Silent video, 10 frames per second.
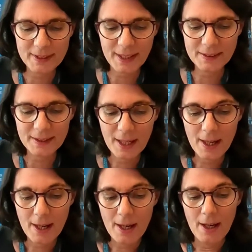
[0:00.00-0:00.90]
says.
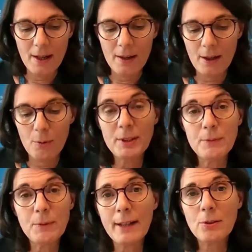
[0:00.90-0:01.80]
With
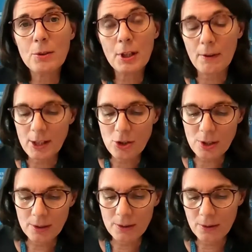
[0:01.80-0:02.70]
regards to your
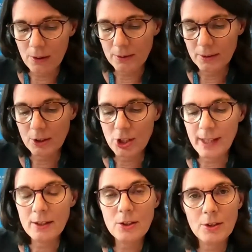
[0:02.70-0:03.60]
question on the
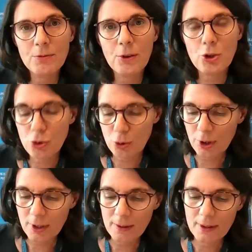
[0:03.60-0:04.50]
challenges, for
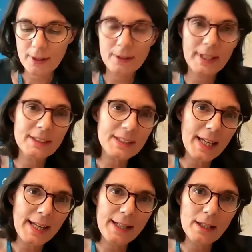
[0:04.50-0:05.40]
sure, their
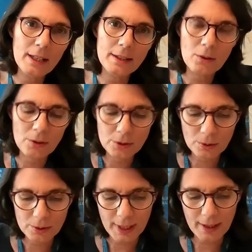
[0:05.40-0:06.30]
scale and
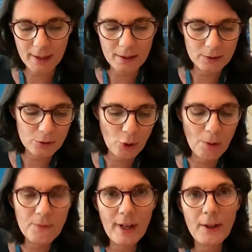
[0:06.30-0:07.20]
also their
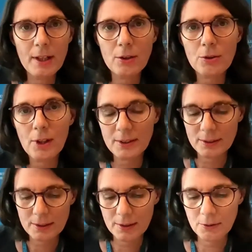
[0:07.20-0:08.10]
scope vary
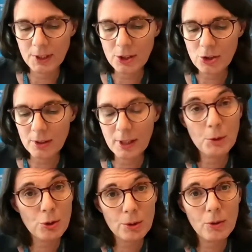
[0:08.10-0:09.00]
across the region, and we
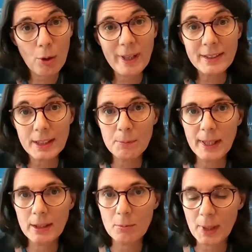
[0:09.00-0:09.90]
should always keep
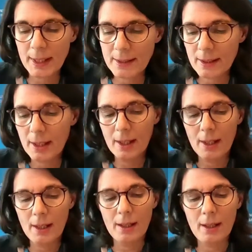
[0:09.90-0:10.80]
that in mind.
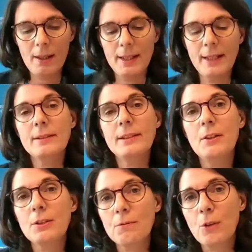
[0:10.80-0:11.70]
Yet a series
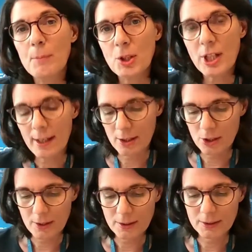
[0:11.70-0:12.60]
of common
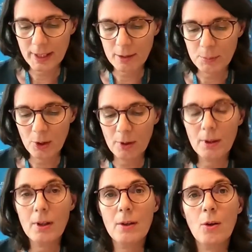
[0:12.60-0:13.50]
challenges can be
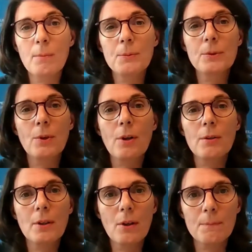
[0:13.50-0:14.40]

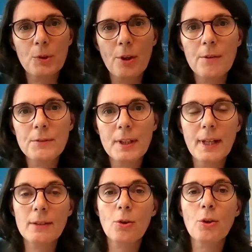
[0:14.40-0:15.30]
observed and
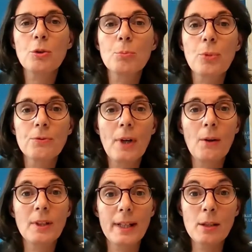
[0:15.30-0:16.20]
has also
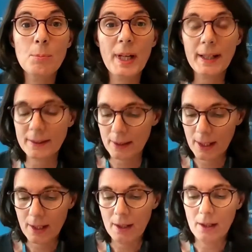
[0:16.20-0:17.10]
profound impact
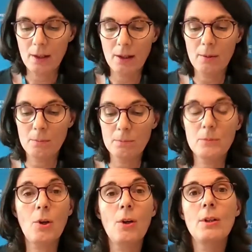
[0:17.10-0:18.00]

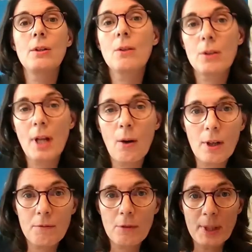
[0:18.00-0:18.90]
on how
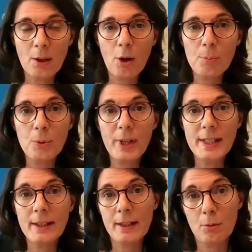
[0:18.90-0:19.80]
government are
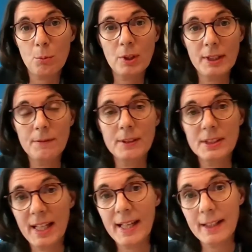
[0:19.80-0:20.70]
operating. And I would even
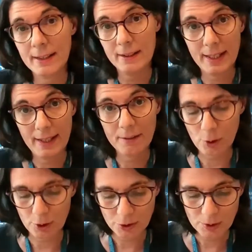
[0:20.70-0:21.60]
say that they have
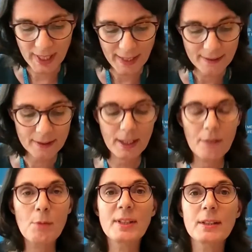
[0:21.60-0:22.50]
also tested
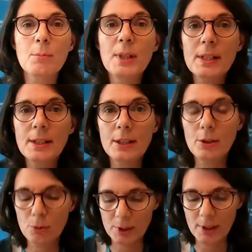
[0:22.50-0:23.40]
government's ability
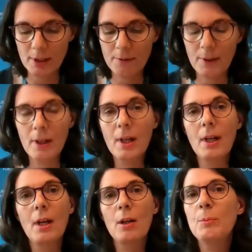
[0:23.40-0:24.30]
to deliver,
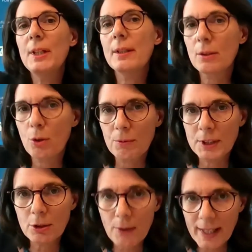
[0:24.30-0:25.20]
be it the COVID
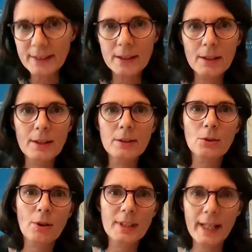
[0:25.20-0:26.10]
crisis
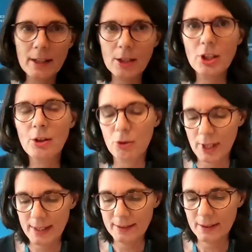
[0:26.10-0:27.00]
or the energy
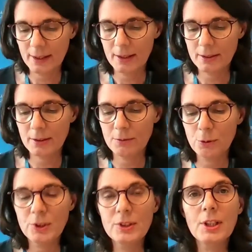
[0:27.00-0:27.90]
crisis,
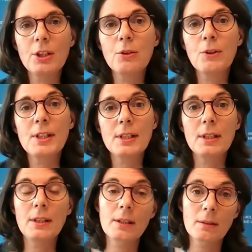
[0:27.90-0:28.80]
food
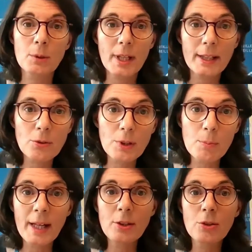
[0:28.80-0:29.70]
security. I would like to
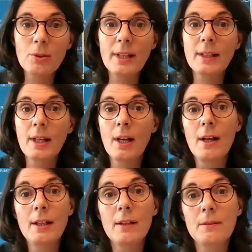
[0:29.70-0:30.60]
remind you that
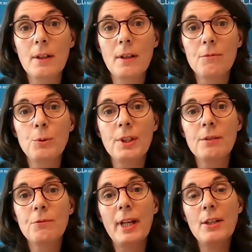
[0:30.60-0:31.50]
food
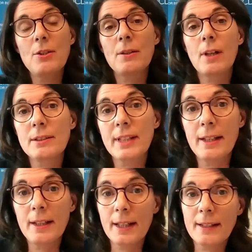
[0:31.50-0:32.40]
inflation are
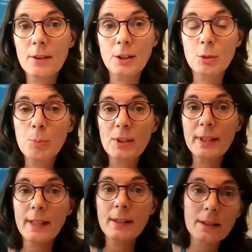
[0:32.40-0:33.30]
standing at
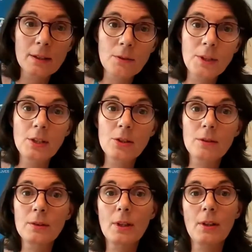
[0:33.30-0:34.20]
30% in the
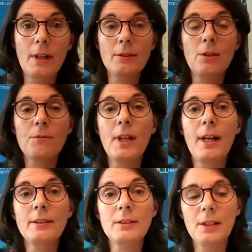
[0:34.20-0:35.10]
region as of
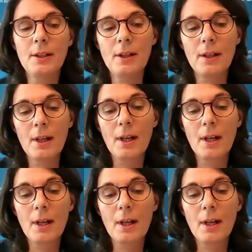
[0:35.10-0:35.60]
last year.